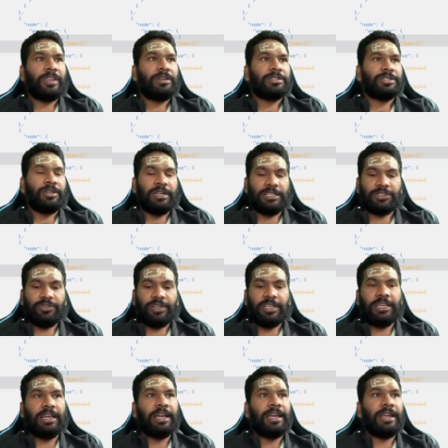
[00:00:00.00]
so let's quickly
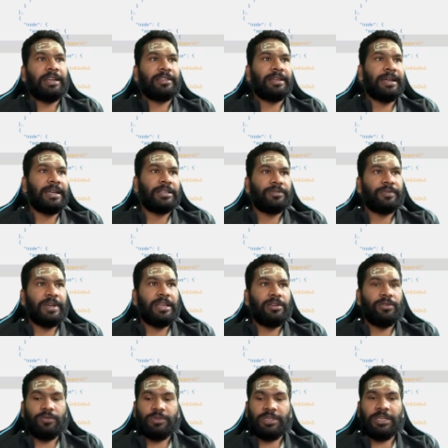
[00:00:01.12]
add that
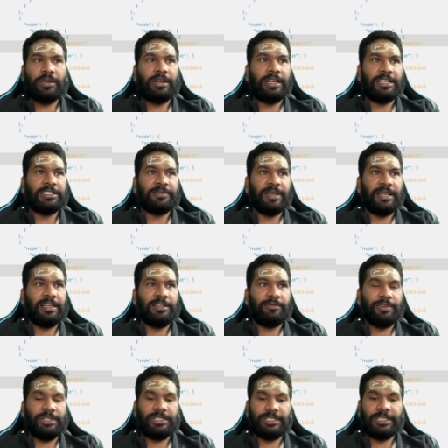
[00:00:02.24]
value here as well
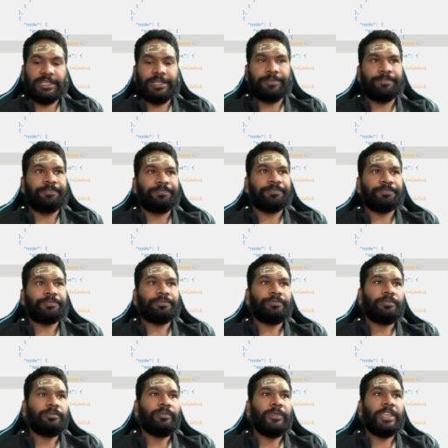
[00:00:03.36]
we'll say
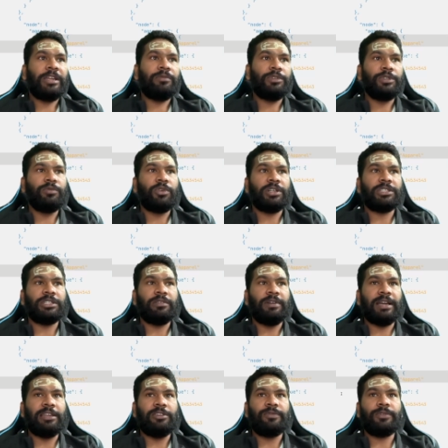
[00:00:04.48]
we want the
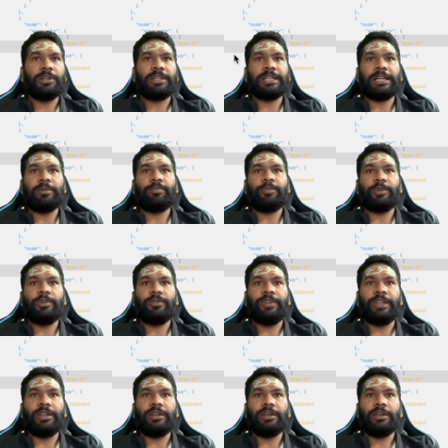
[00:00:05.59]
value for type
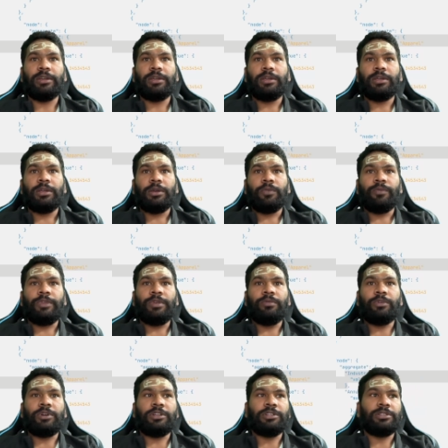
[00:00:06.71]
field we
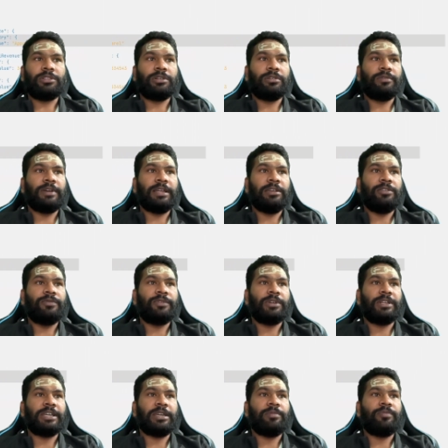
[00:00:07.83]
want the value for
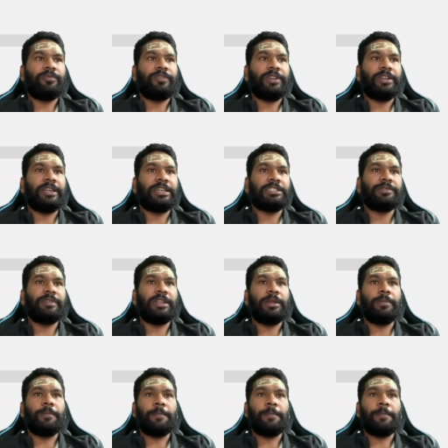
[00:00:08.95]
type field as well